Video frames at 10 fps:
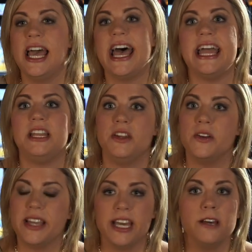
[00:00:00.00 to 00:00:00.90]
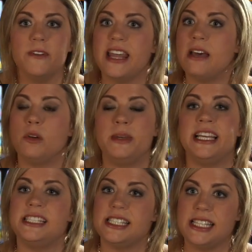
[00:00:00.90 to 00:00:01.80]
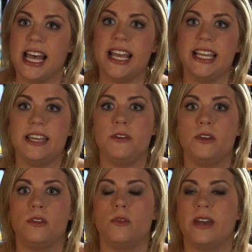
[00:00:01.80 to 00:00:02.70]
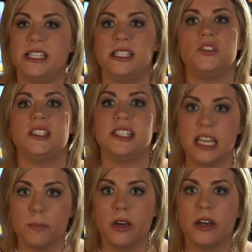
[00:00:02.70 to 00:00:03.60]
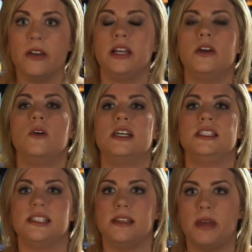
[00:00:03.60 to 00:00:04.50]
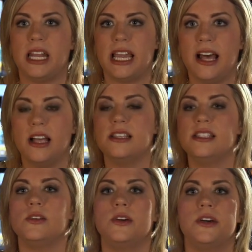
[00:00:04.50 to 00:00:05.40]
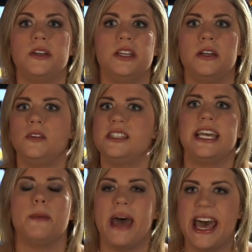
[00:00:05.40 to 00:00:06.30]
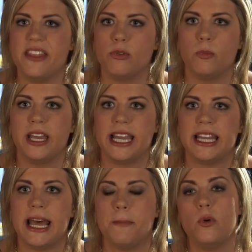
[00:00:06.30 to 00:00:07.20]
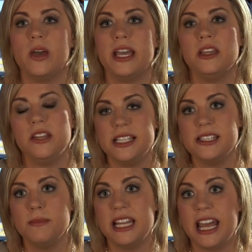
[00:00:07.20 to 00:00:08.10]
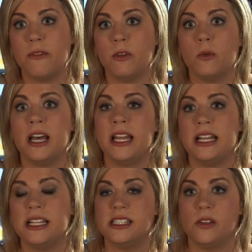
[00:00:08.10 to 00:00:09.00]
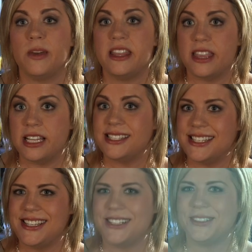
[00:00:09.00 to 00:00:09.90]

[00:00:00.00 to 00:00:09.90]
and you don't care for that woman, that does not give you the right to just skip her and go on to somebody else or, take a bathroom break at that point. You need to meet everyone, and it's the right thing to do.